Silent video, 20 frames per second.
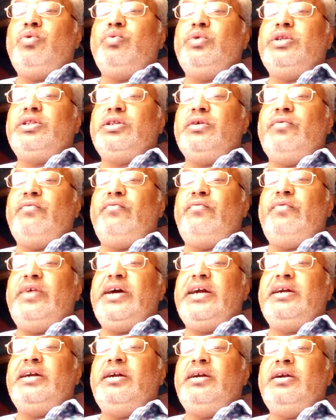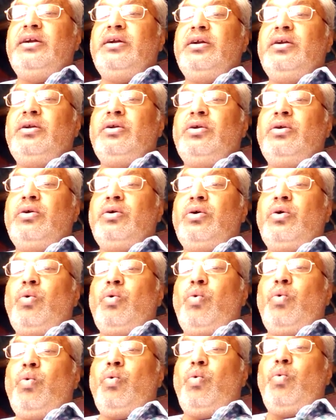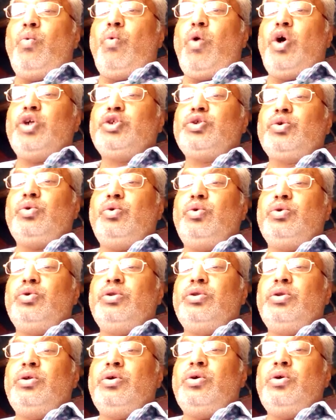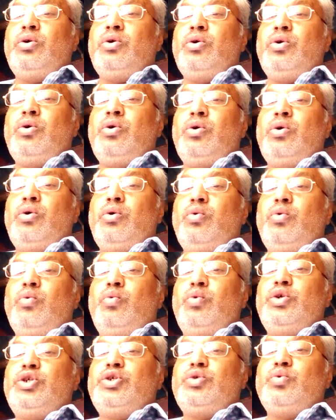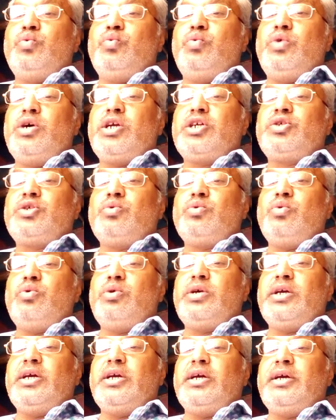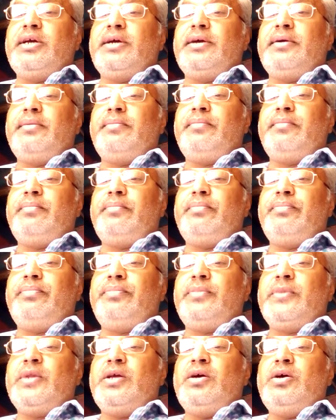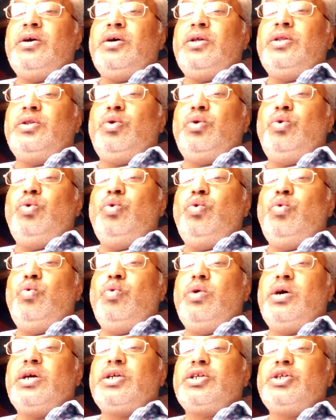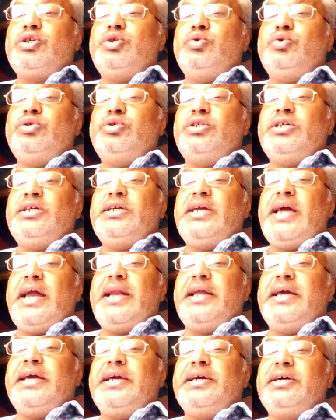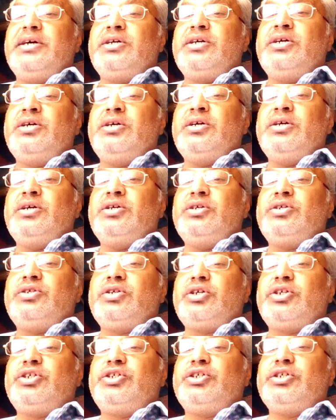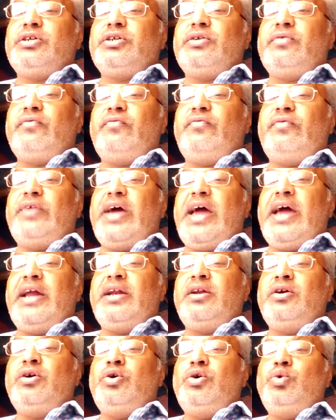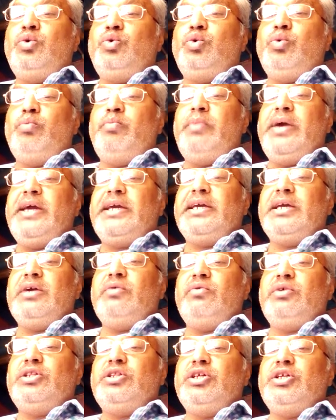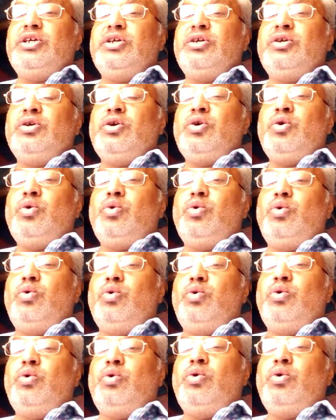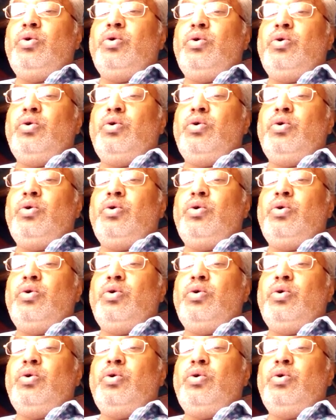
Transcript: with a wet washcloth, which works okay. The loo works using an air suction fan to make everything go